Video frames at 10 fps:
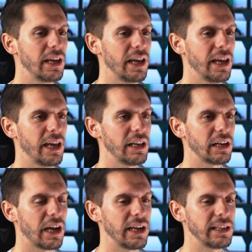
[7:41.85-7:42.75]
And
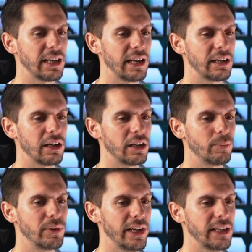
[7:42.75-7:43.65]
I can
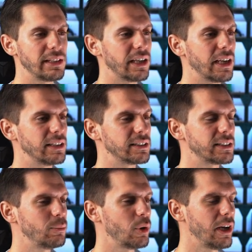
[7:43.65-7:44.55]
update and
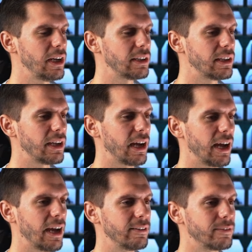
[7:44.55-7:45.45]
simulate and I
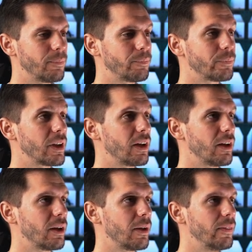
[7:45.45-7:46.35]
have
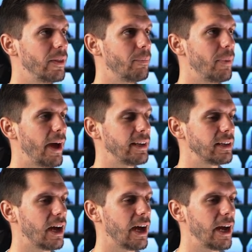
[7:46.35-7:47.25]
the path
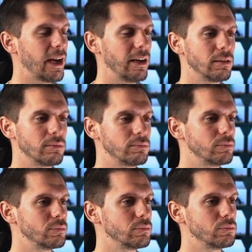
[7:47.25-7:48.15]
I
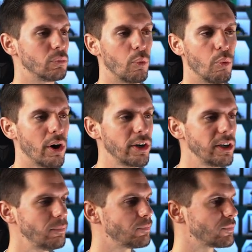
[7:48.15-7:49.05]
wanted.